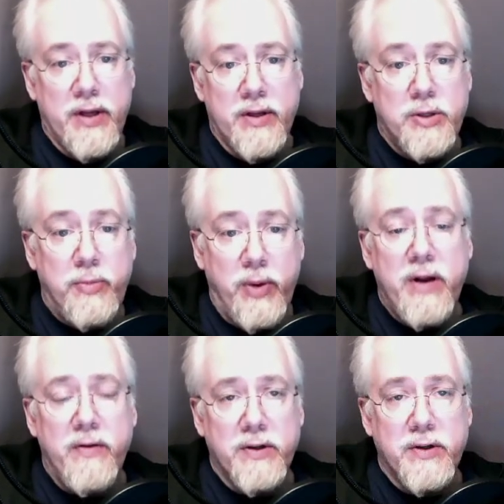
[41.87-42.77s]

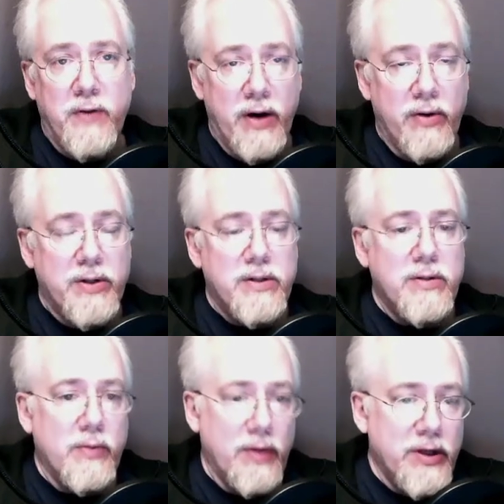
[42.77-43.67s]
spread of this virus.
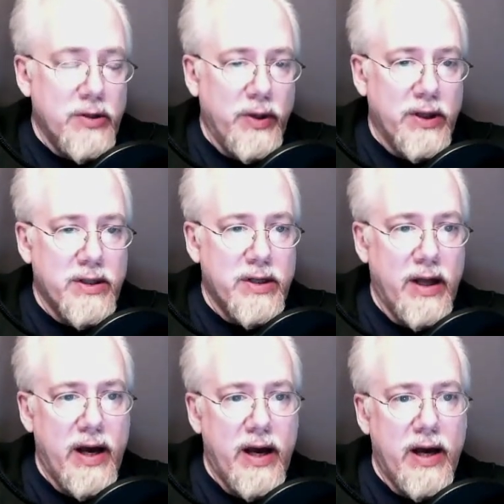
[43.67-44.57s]
At least we can say
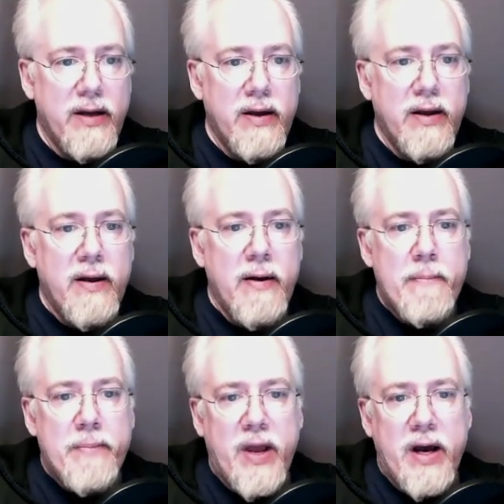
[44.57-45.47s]
that.
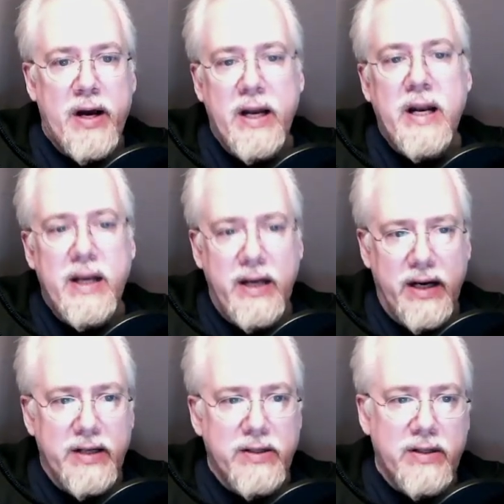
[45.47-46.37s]
In any
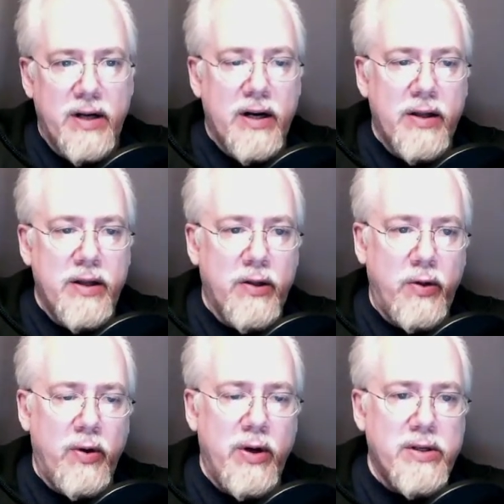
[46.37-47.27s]
case, the
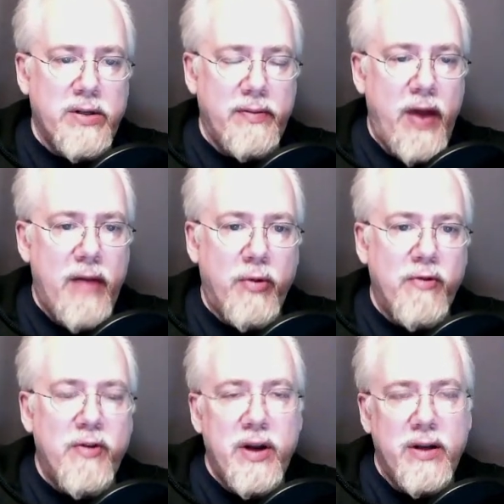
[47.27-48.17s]
authorities have
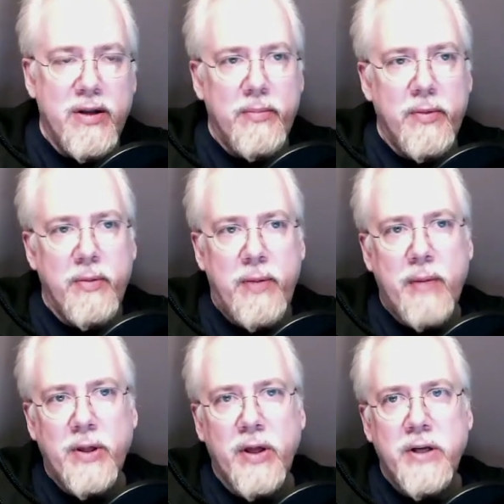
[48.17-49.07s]
prevented the
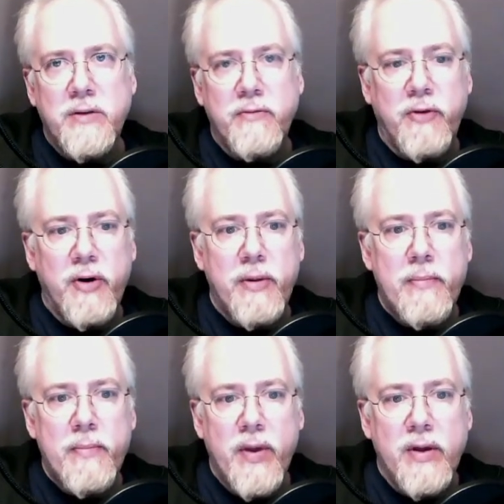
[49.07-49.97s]
population
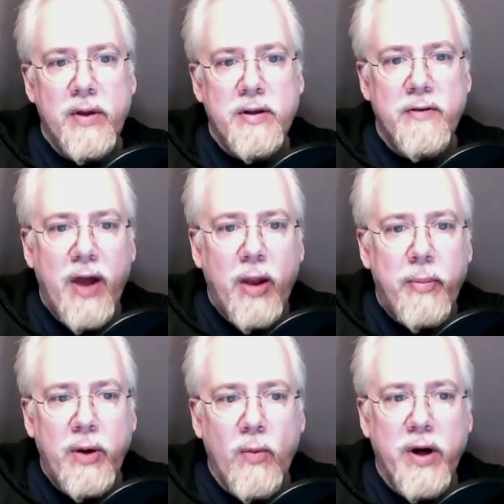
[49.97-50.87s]
from
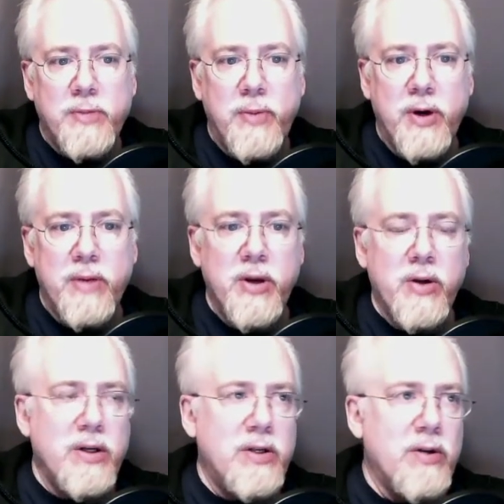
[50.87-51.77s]
developing widespread
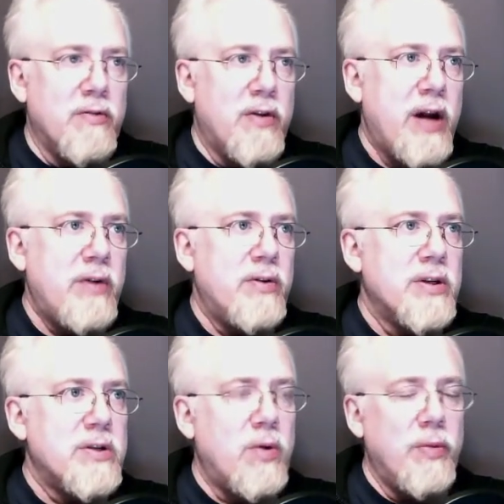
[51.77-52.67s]
immunity to the
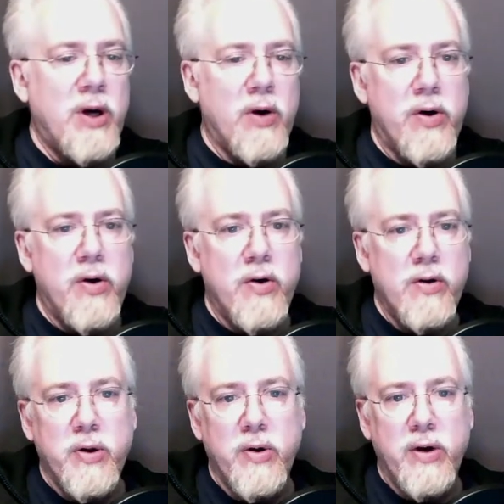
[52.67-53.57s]
virus, what we call herd
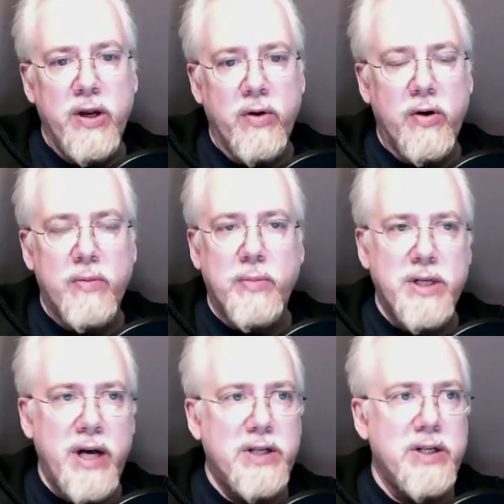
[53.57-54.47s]
immunity or herd
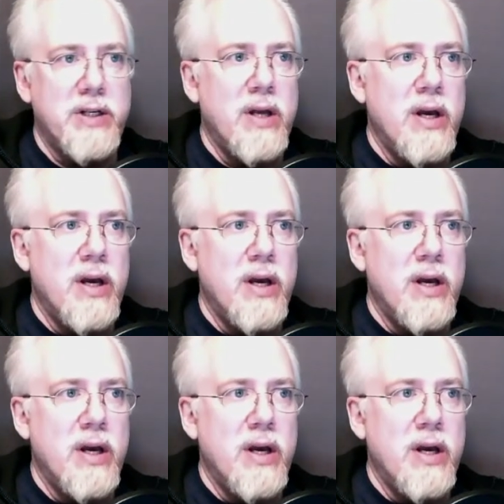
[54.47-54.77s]
protection,